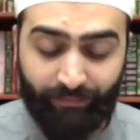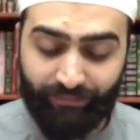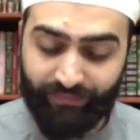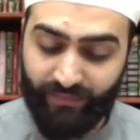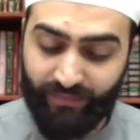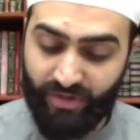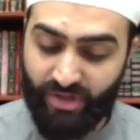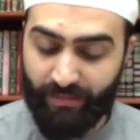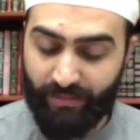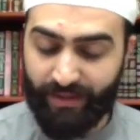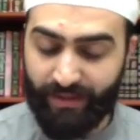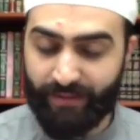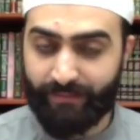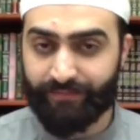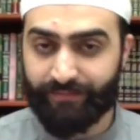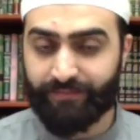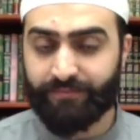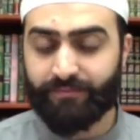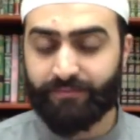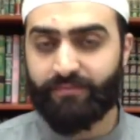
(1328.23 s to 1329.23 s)
Jameel.
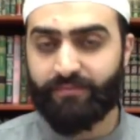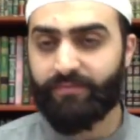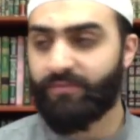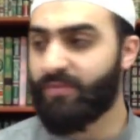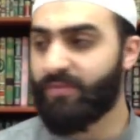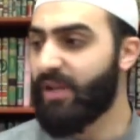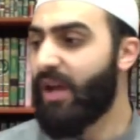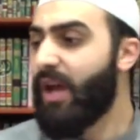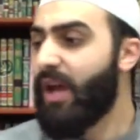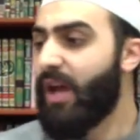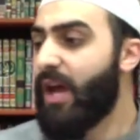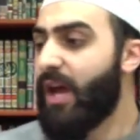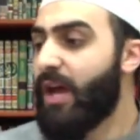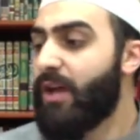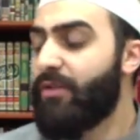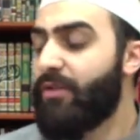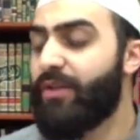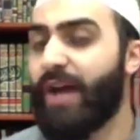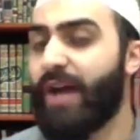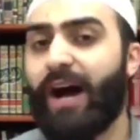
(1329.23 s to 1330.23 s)

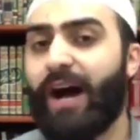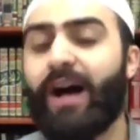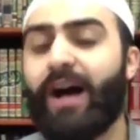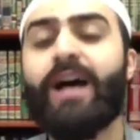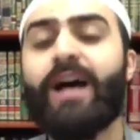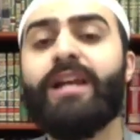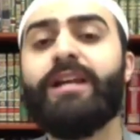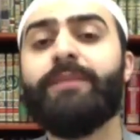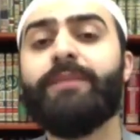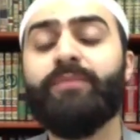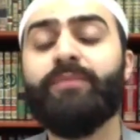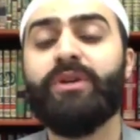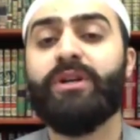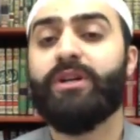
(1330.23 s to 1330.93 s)
The alim